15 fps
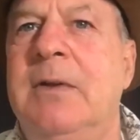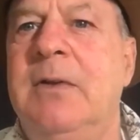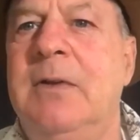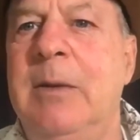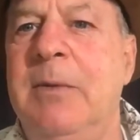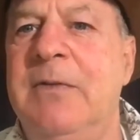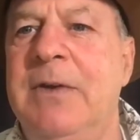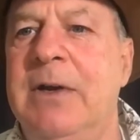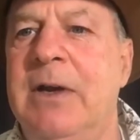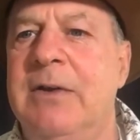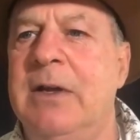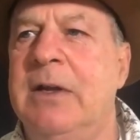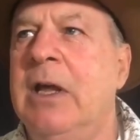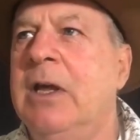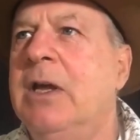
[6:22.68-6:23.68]
Anybody figuring out
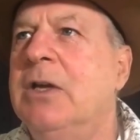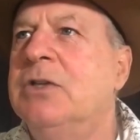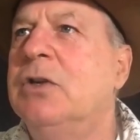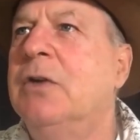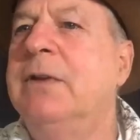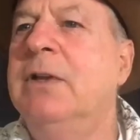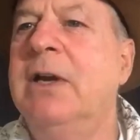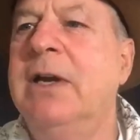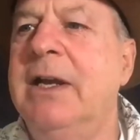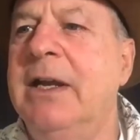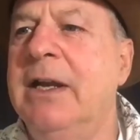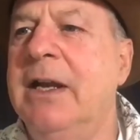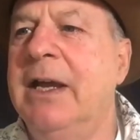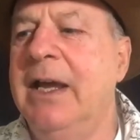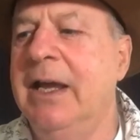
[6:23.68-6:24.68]
that? So if you look at
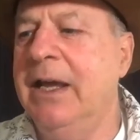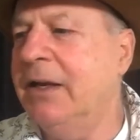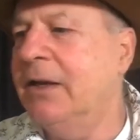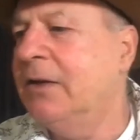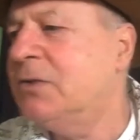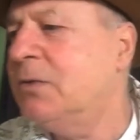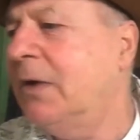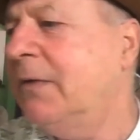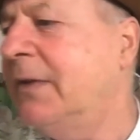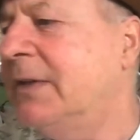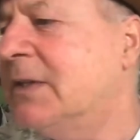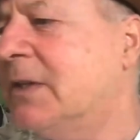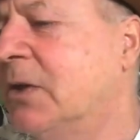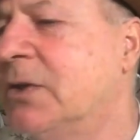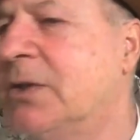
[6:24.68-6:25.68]
it again, so I've got
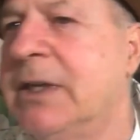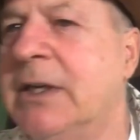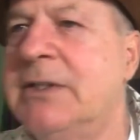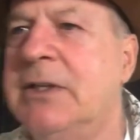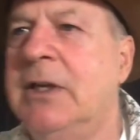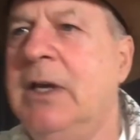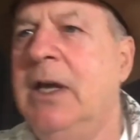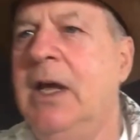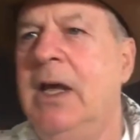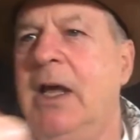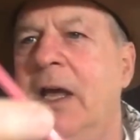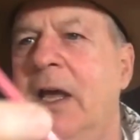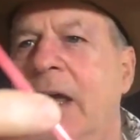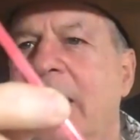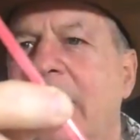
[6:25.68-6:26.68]
these glow sticks,
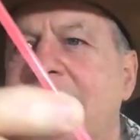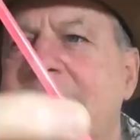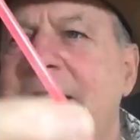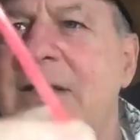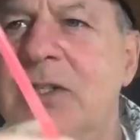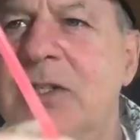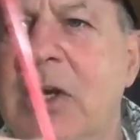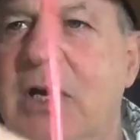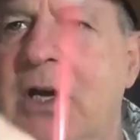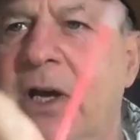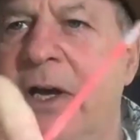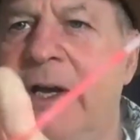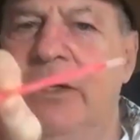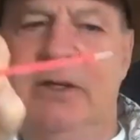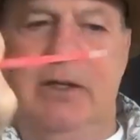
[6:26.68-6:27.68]
and
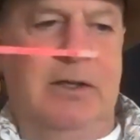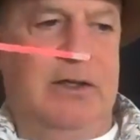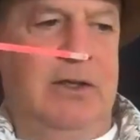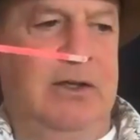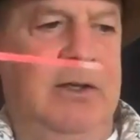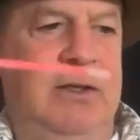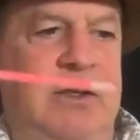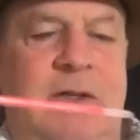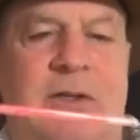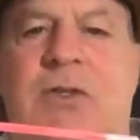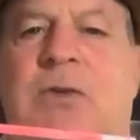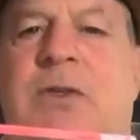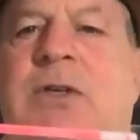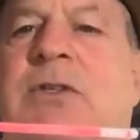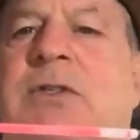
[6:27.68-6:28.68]
inside,
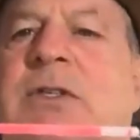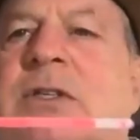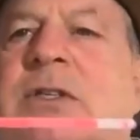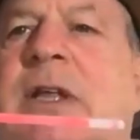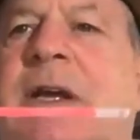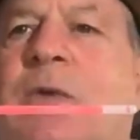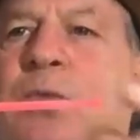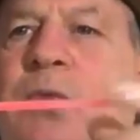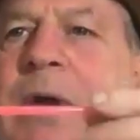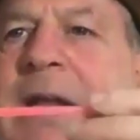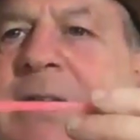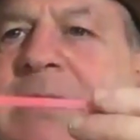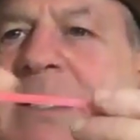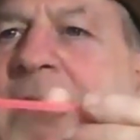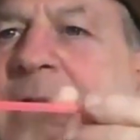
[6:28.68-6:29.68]
so there's this like
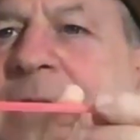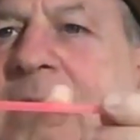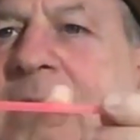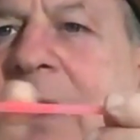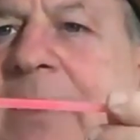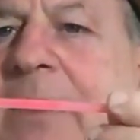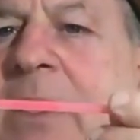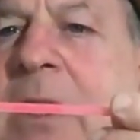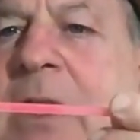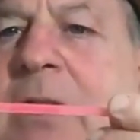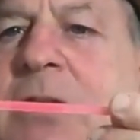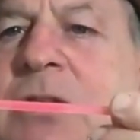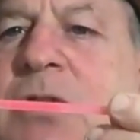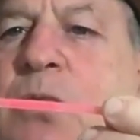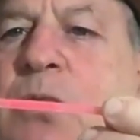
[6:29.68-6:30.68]
red stuff.
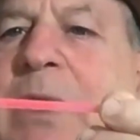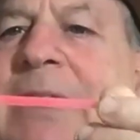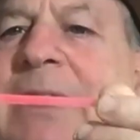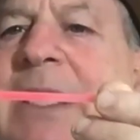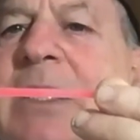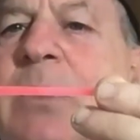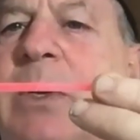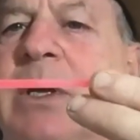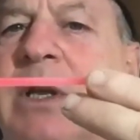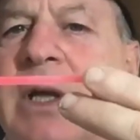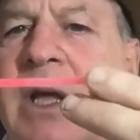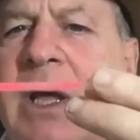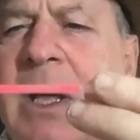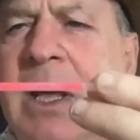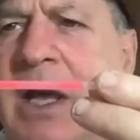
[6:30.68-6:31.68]
There's a red liquid,
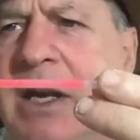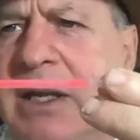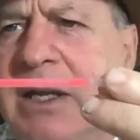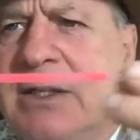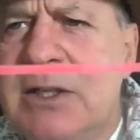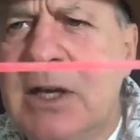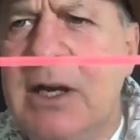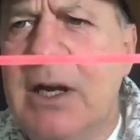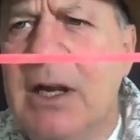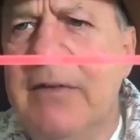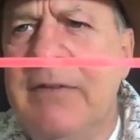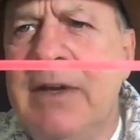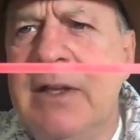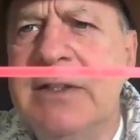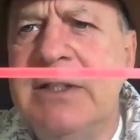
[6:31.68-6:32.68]
and inside, I don't know
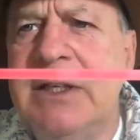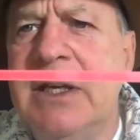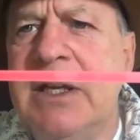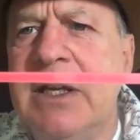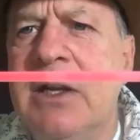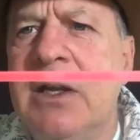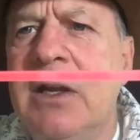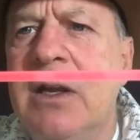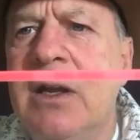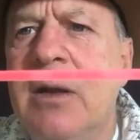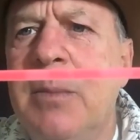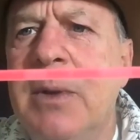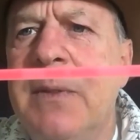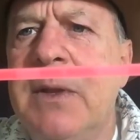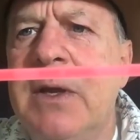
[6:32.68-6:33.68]
if you can see it,
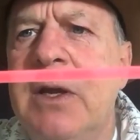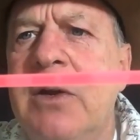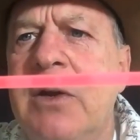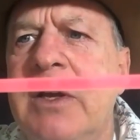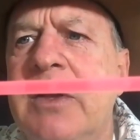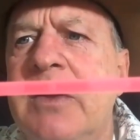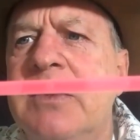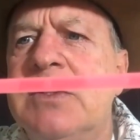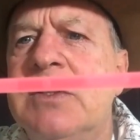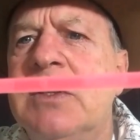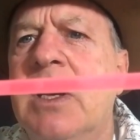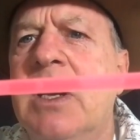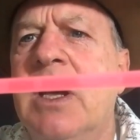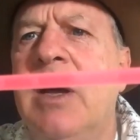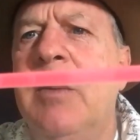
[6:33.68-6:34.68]
but there is
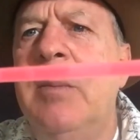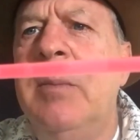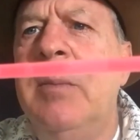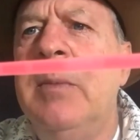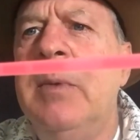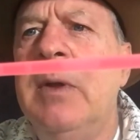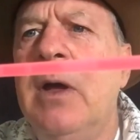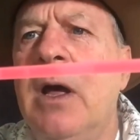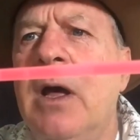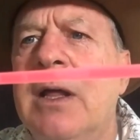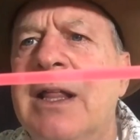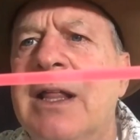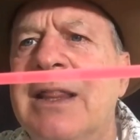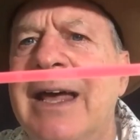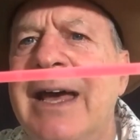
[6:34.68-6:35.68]
a
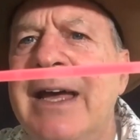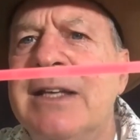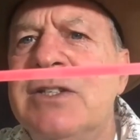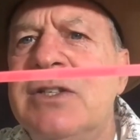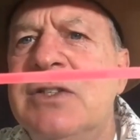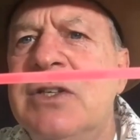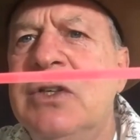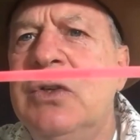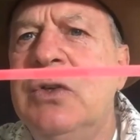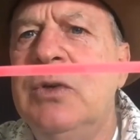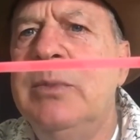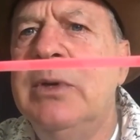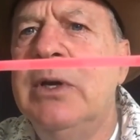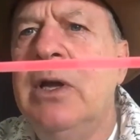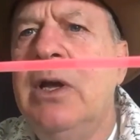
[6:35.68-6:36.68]
glass tube,